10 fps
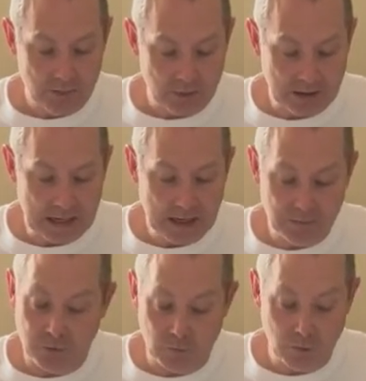
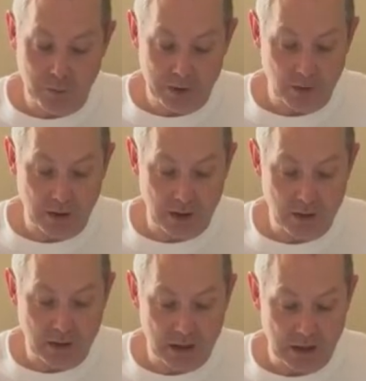regained full mobility,
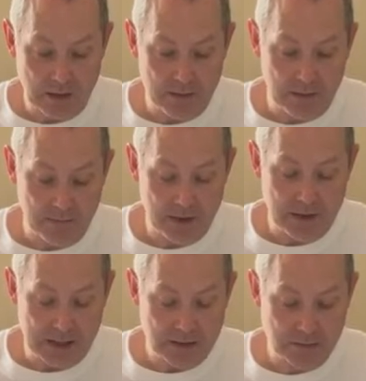the
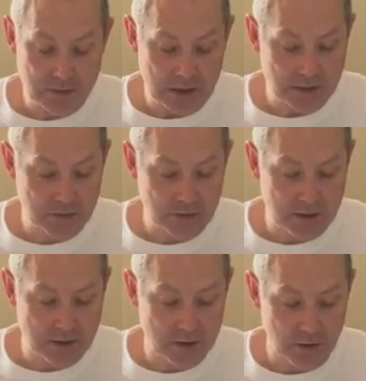next objective
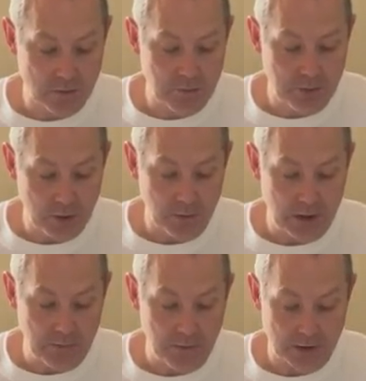is to build
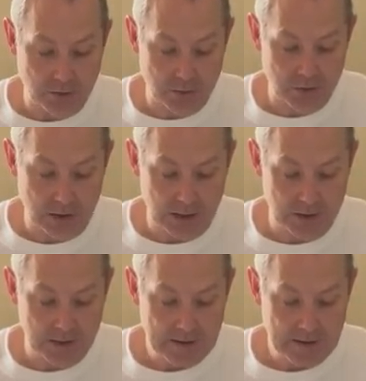up muscle strength.